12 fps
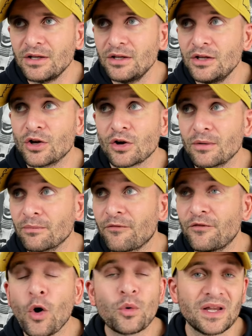your
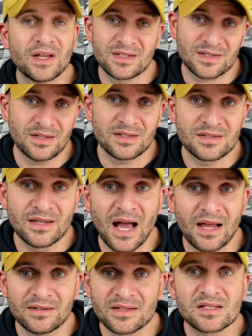focus is
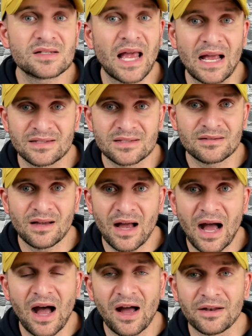not set
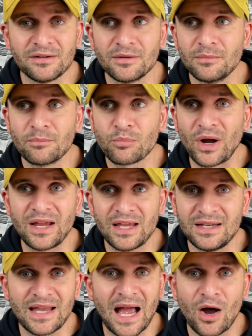on
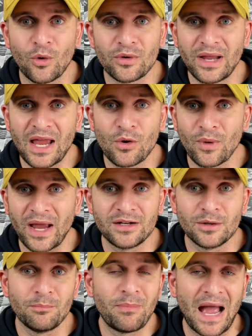breaking down a
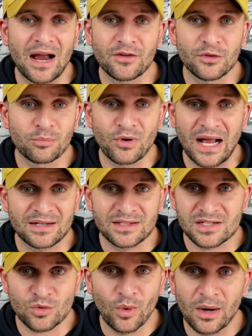random back of the
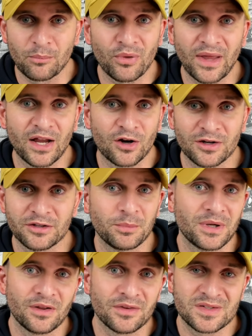practice squad player in the
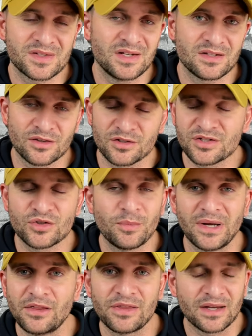middle of the season. There's too
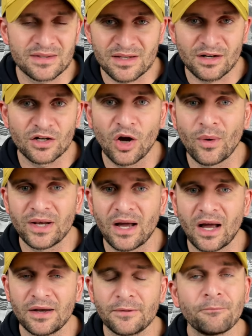many things that are going
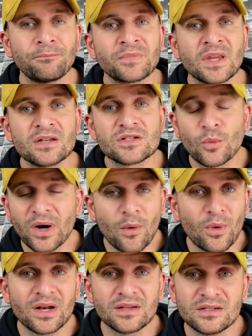on. So what I
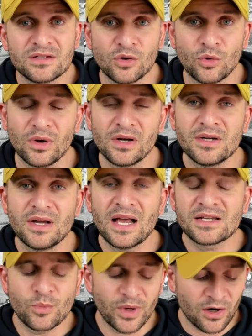wanted to do,
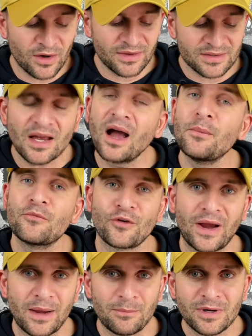as we are in the time
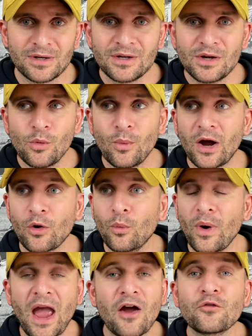frame where
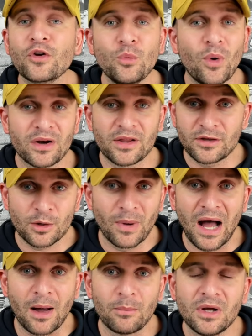everyone and their
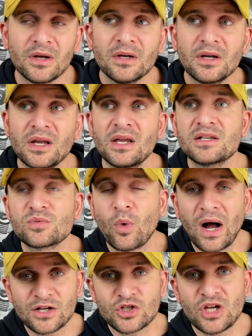mom is
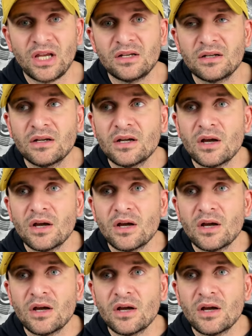watching